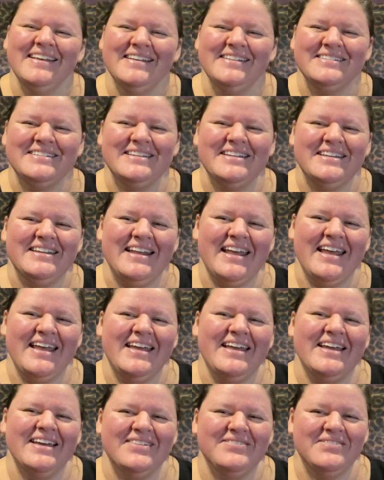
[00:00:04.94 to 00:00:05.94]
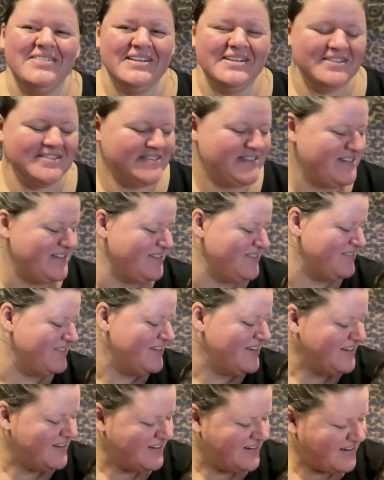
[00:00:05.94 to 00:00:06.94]
Today I'm going to do
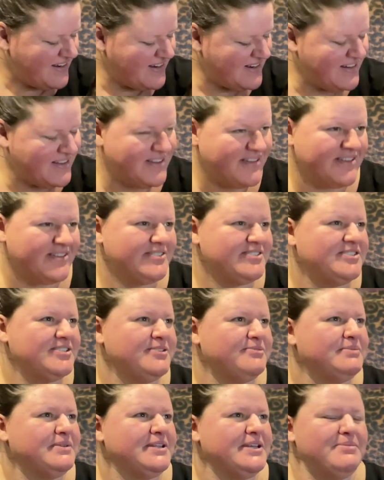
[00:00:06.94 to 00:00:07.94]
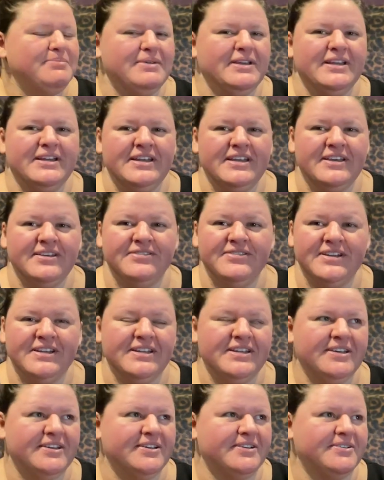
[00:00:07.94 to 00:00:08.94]
another Jubilee Media
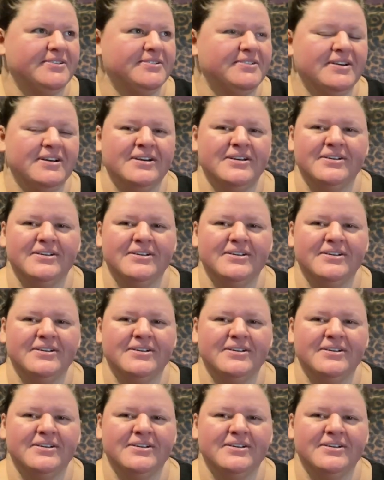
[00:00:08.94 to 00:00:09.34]
video